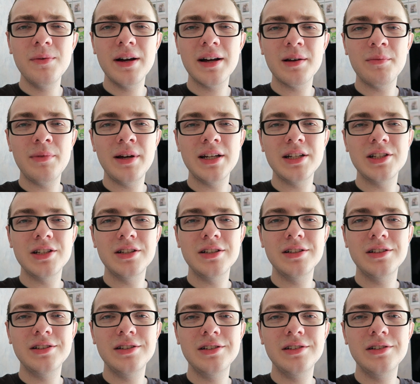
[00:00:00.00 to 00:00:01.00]
recommend
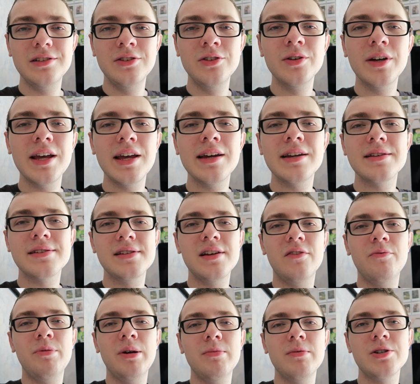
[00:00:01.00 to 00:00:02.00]
looking into
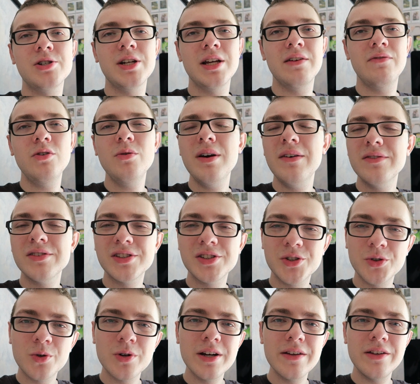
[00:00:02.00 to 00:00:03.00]
self-publishing, if you have a
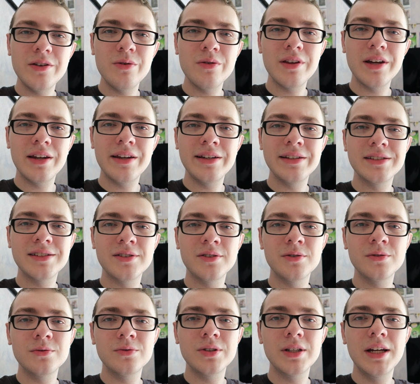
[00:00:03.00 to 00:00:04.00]
story that you think needs
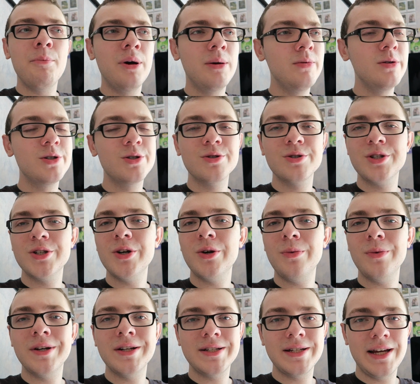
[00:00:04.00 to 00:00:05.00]
told and publishers
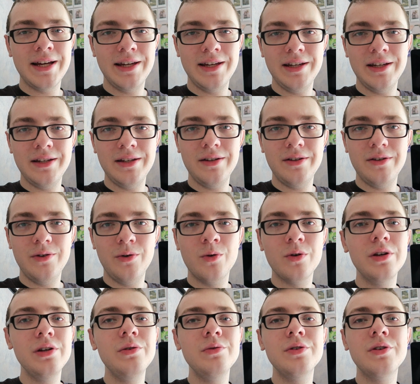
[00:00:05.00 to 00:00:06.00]
don't want to take it,
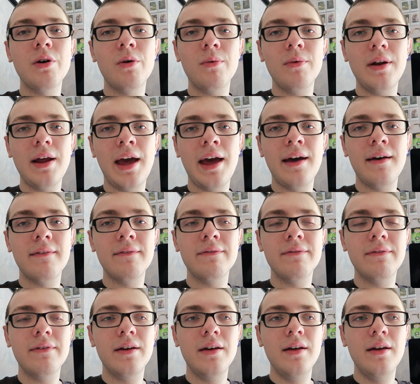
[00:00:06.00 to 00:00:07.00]
or you don't
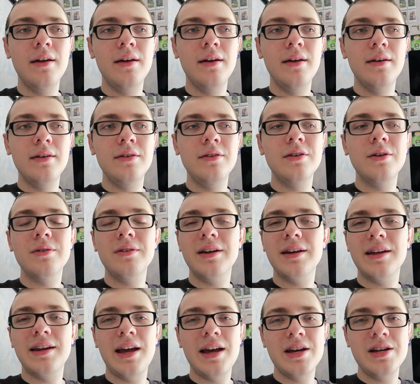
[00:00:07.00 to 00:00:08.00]
have, you know,
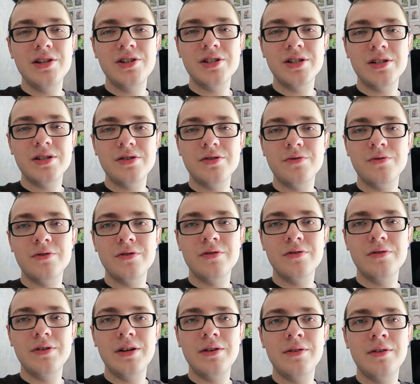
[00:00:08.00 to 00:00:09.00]
like an agent
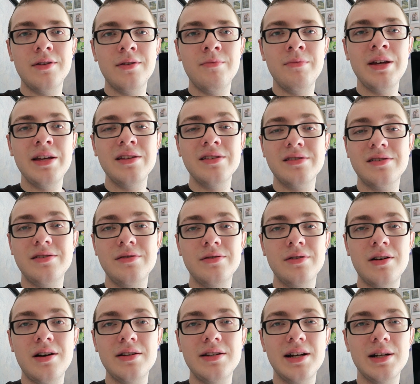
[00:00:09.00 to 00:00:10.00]
or the means to
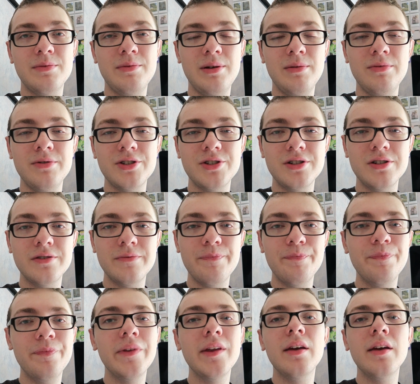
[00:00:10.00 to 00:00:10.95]
contact a publisher,